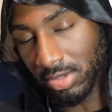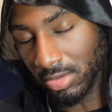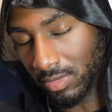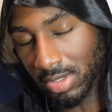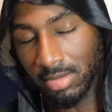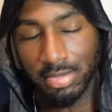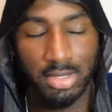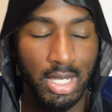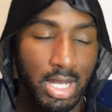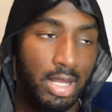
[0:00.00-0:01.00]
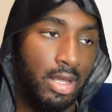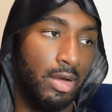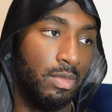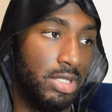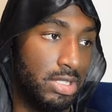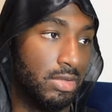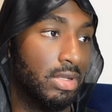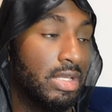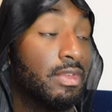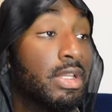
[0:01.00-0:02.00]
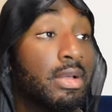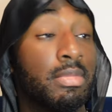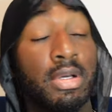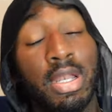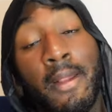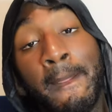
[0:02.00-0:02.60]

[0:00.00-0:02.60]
you know what, but we just gonna leave it there, but,